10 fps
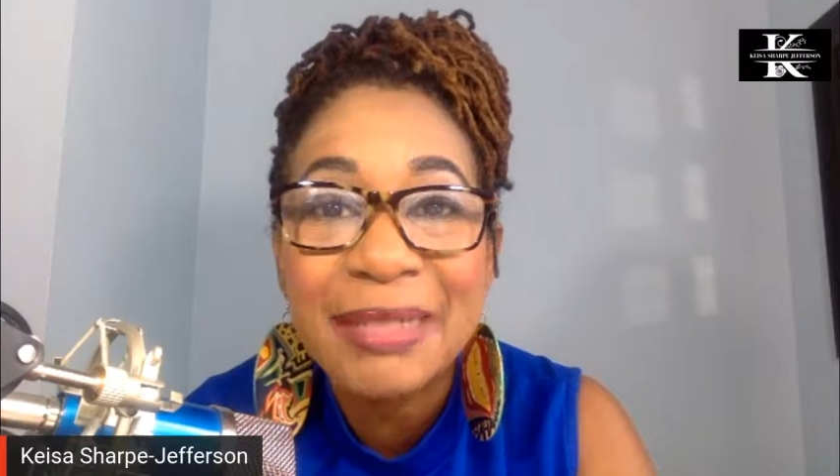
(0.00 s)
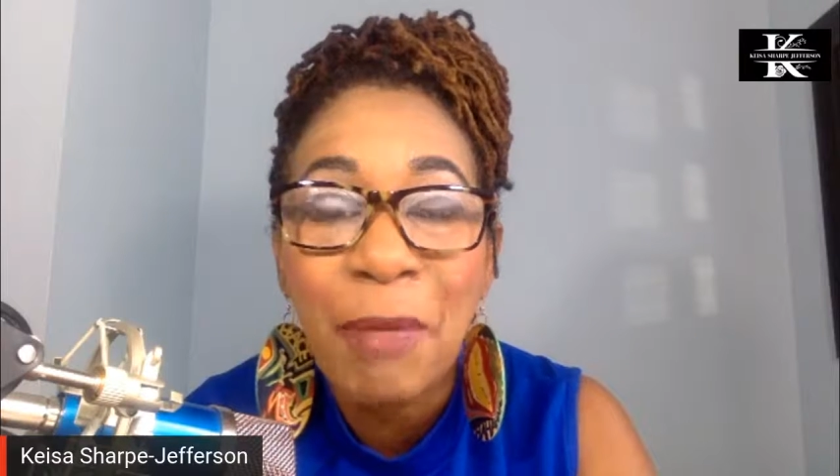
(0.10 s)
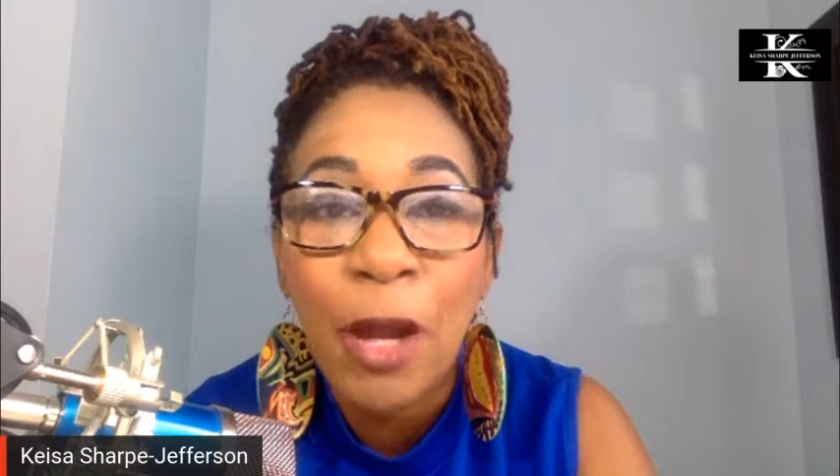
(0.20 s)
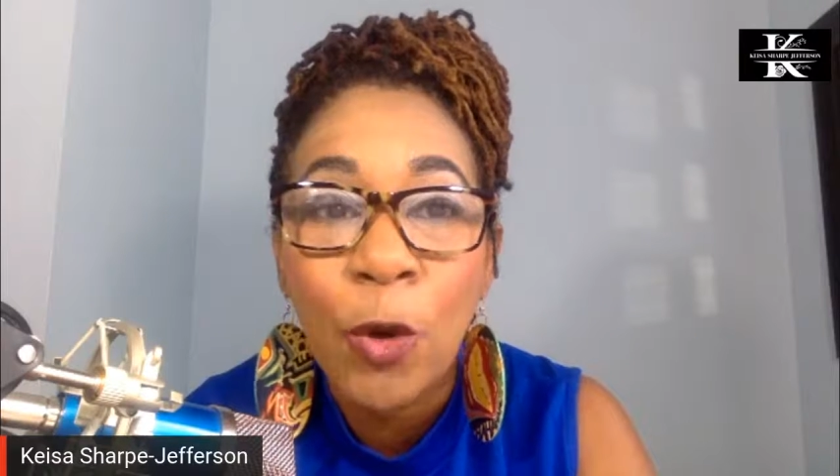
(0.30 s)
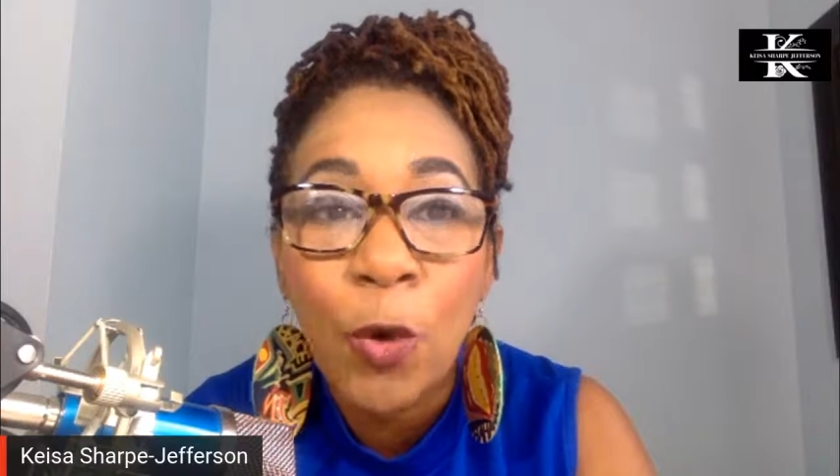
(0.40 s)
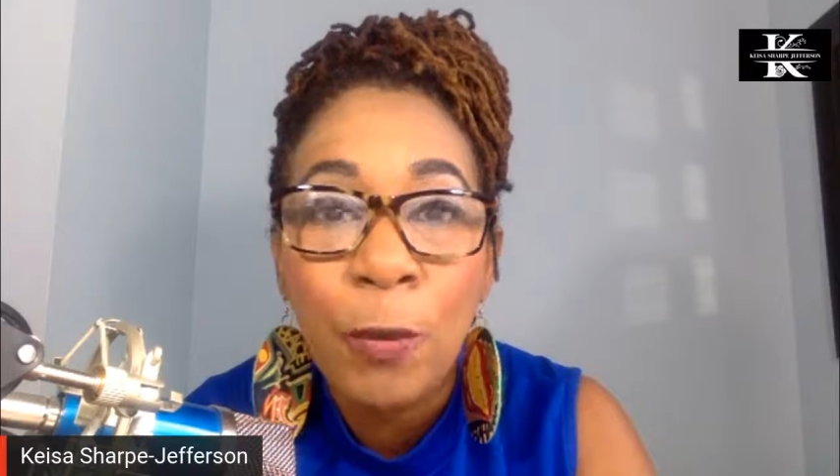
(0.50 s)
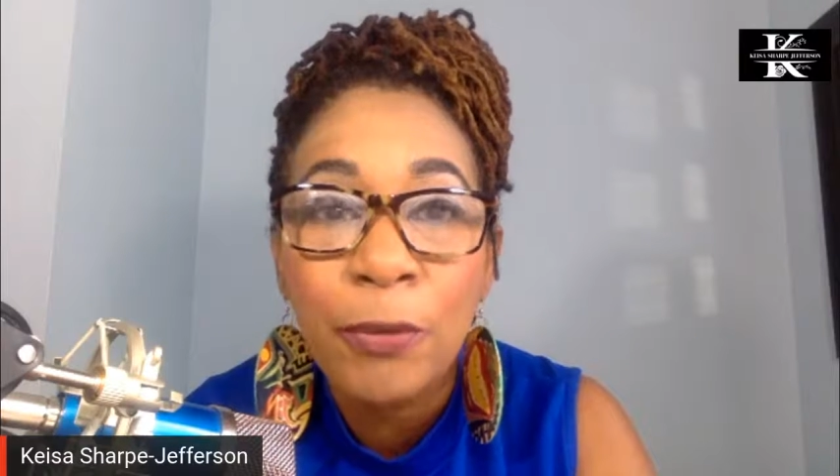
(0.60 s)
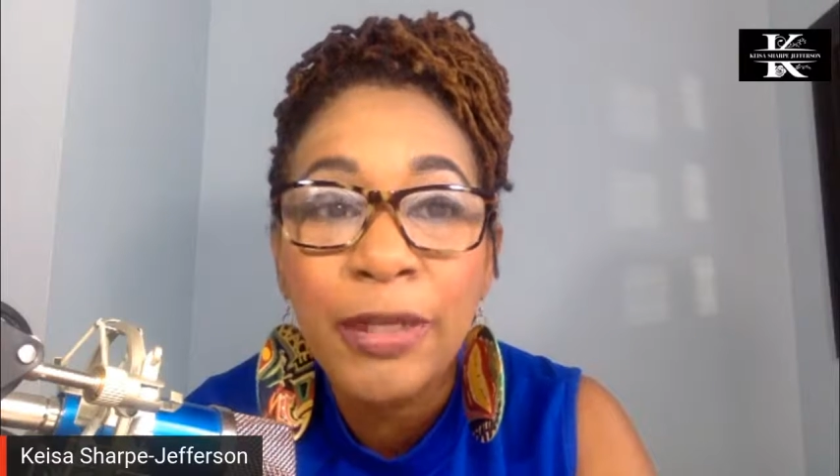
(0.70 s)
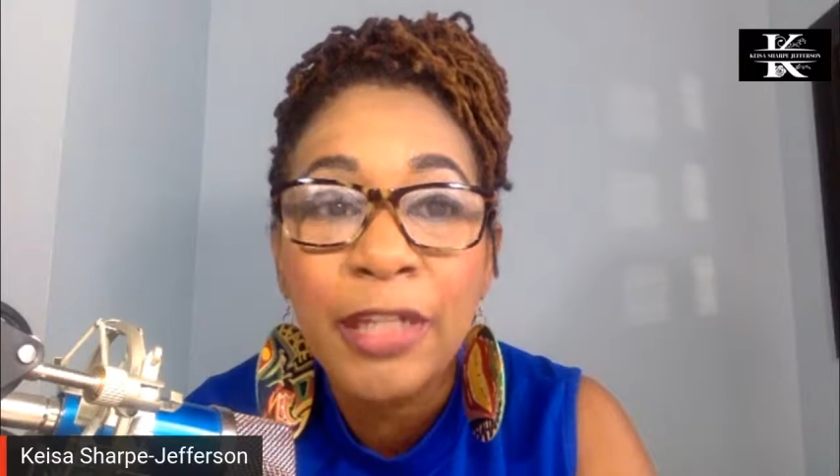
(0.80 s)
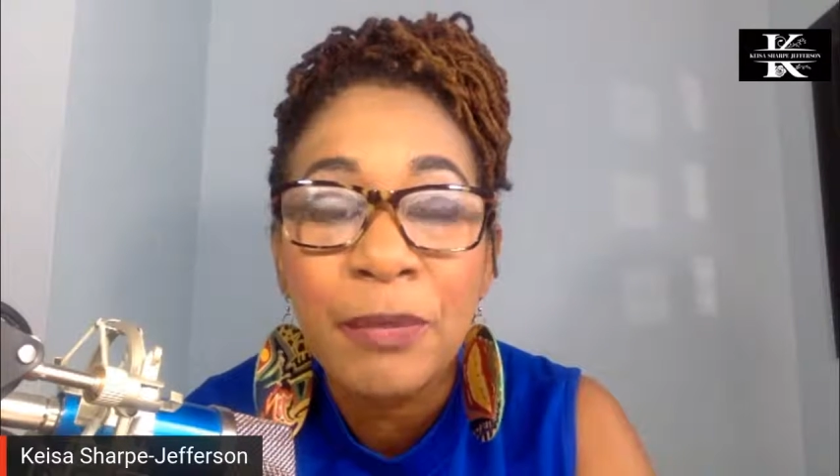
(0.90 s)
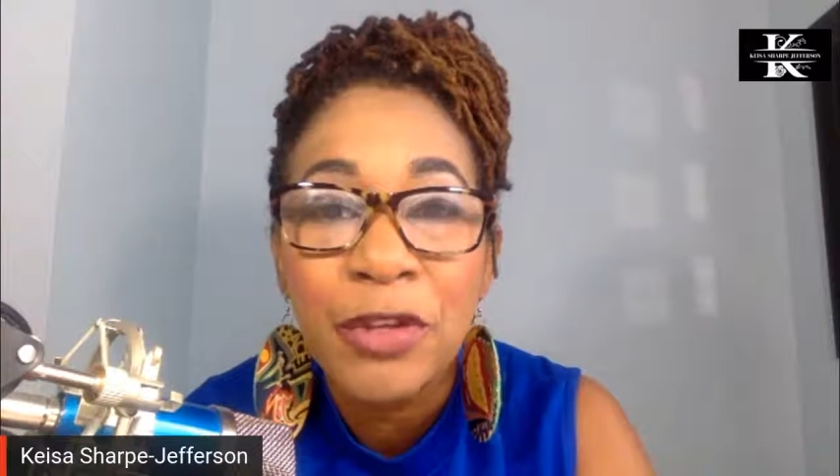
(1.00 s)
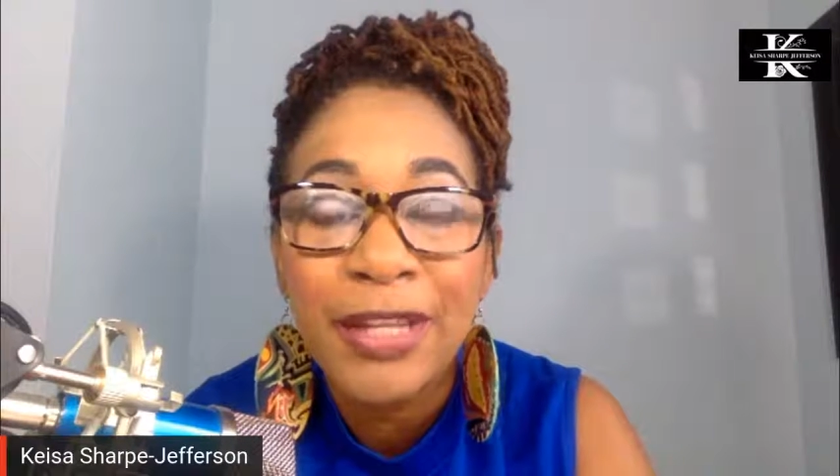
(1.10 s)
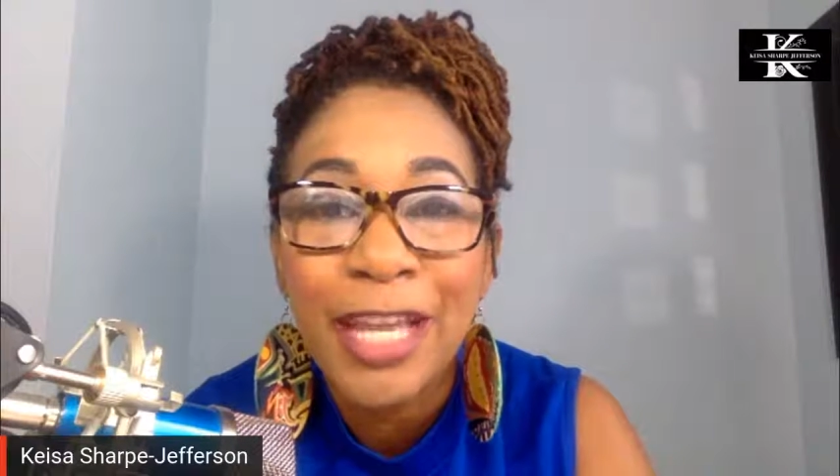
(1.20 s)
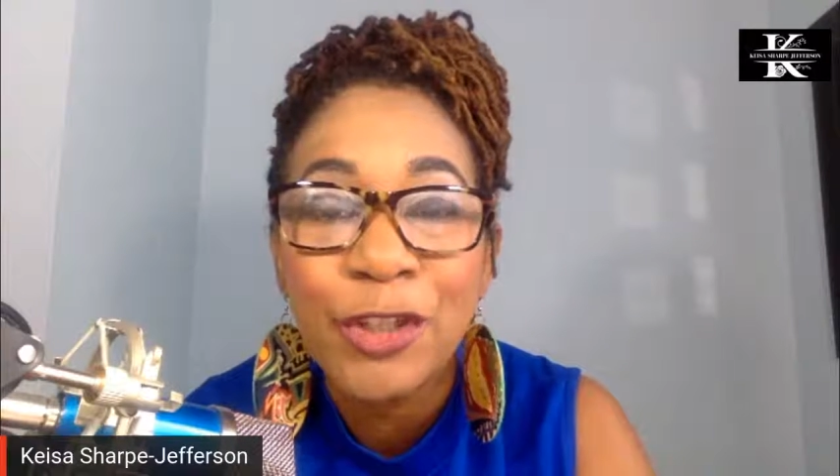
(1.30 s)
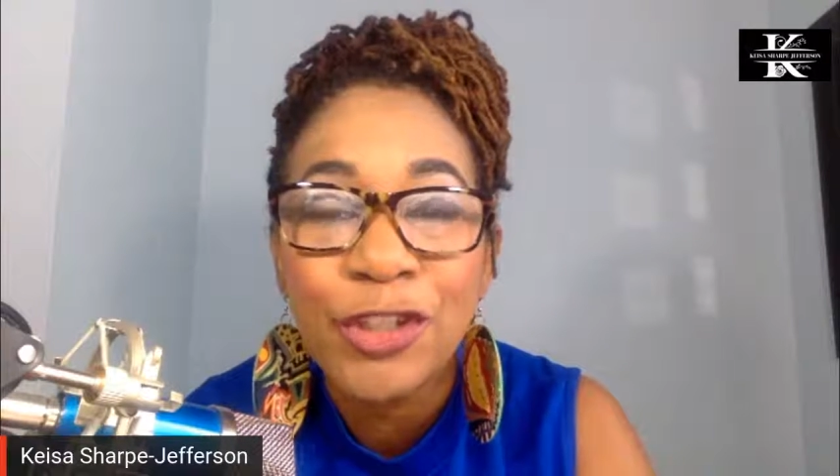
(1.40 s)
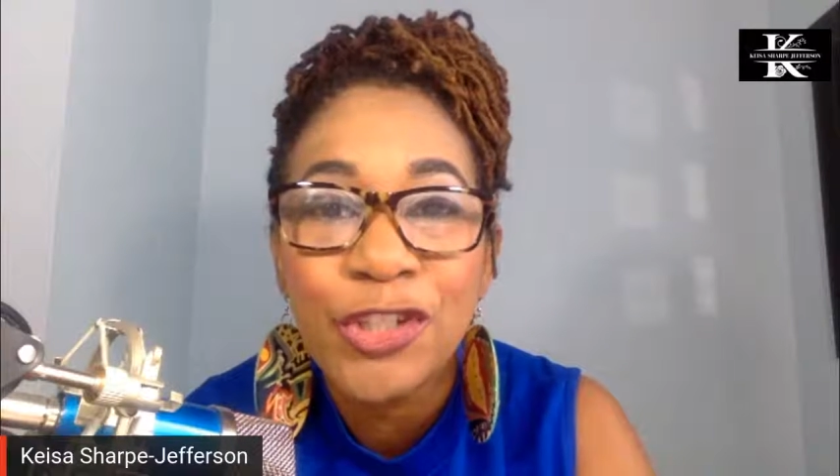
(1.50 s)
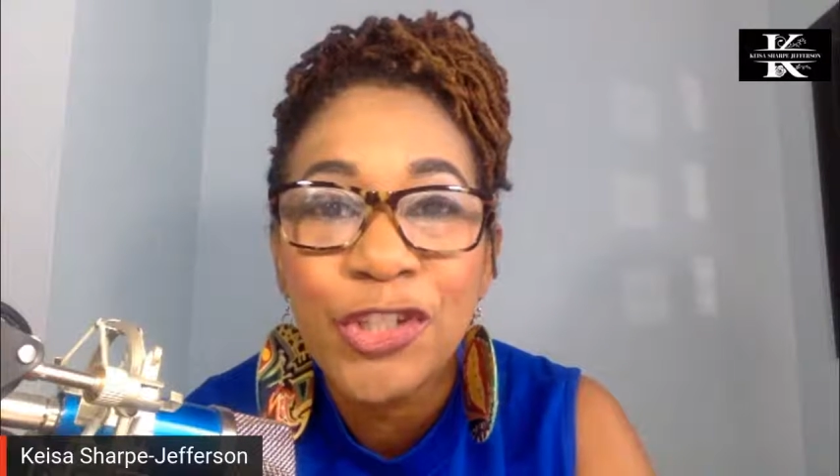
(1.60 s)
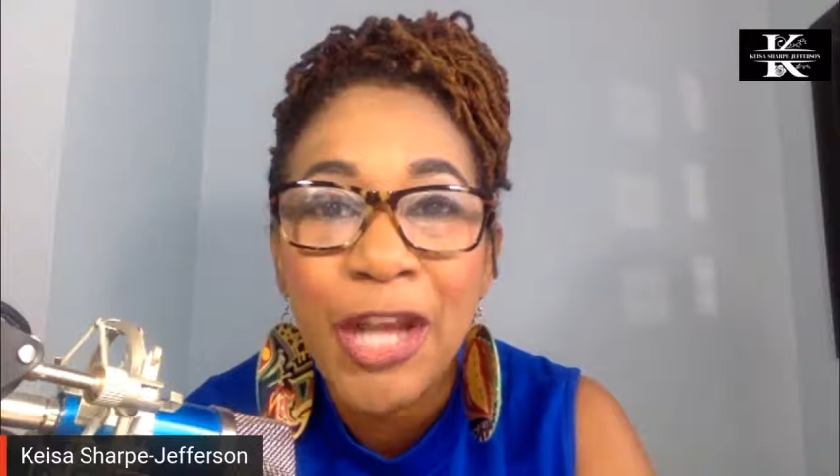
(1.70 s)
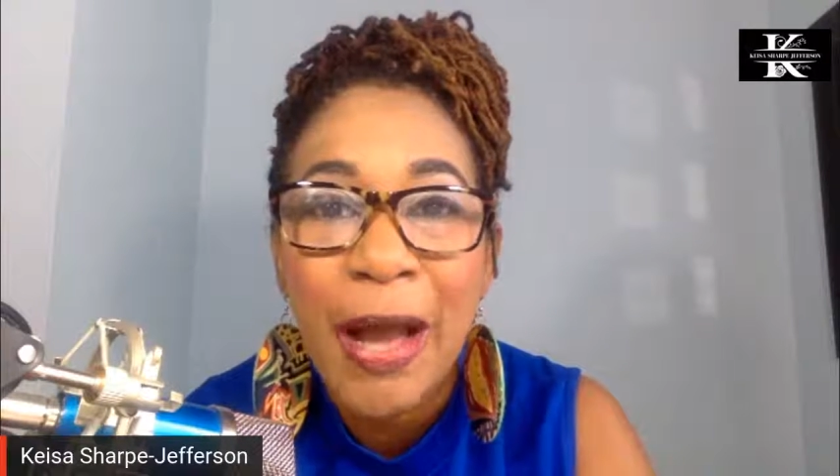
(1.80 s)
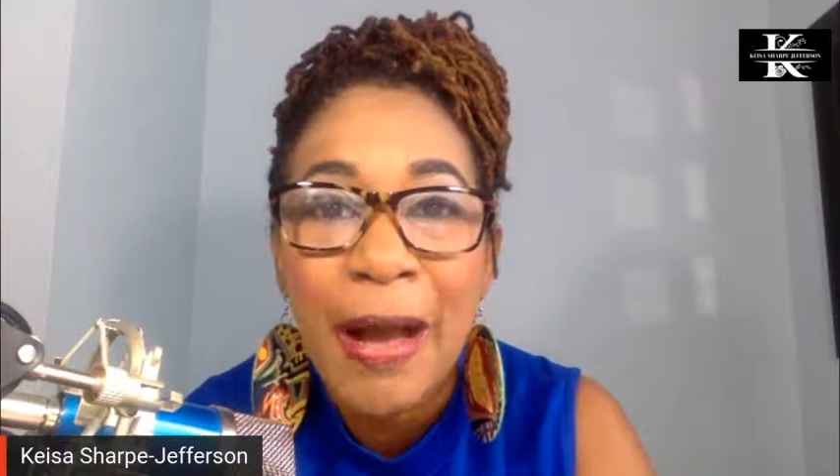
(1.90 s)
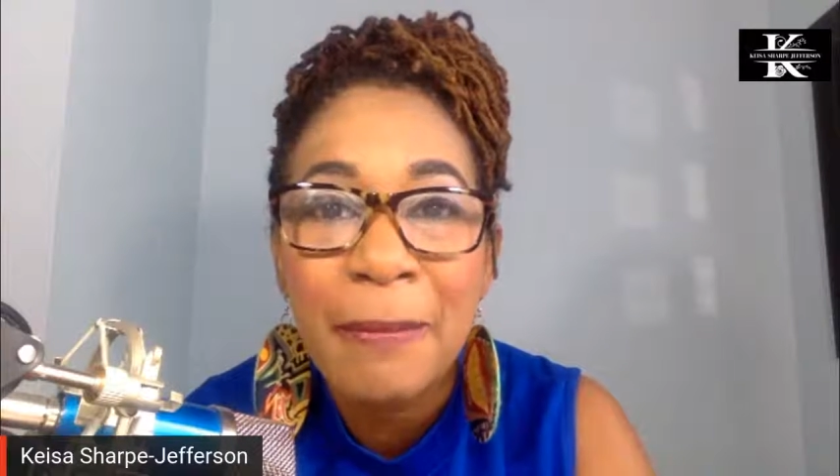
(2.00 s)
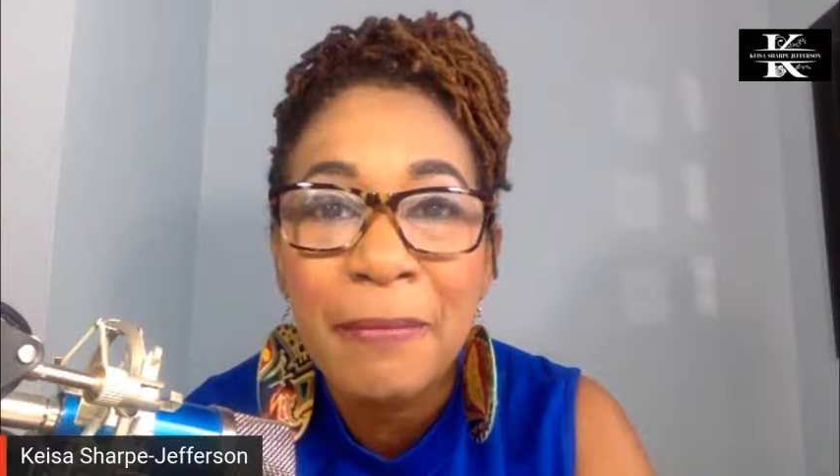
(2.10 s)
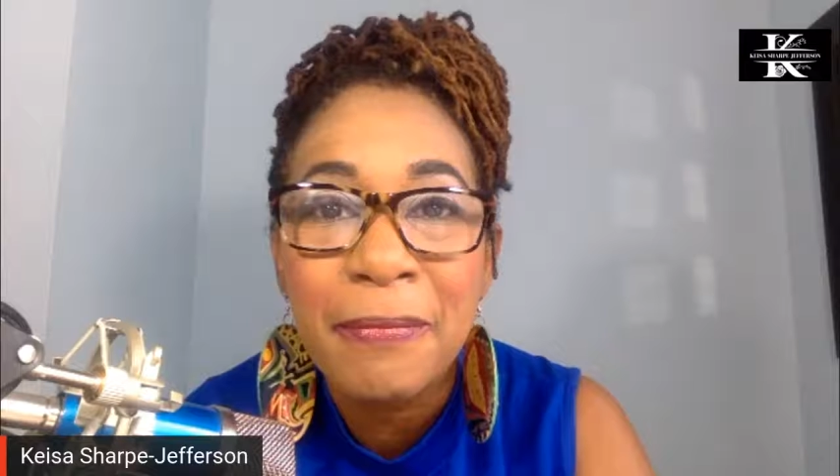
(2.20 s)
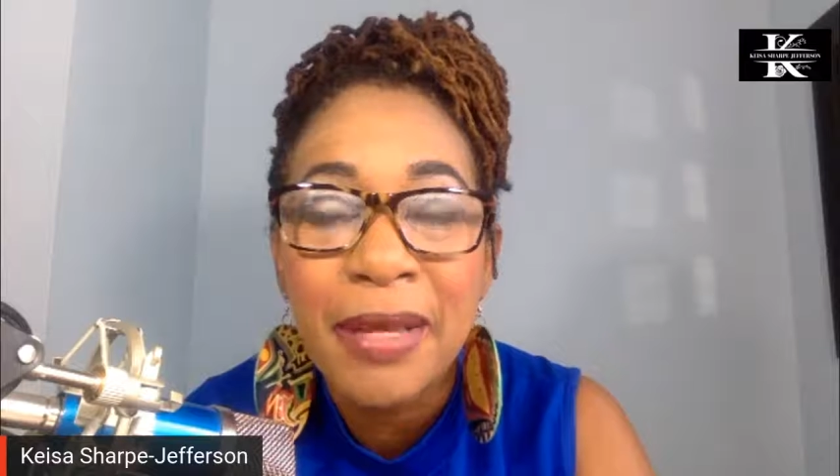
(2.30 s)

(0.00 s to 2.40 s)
my corporate communications job,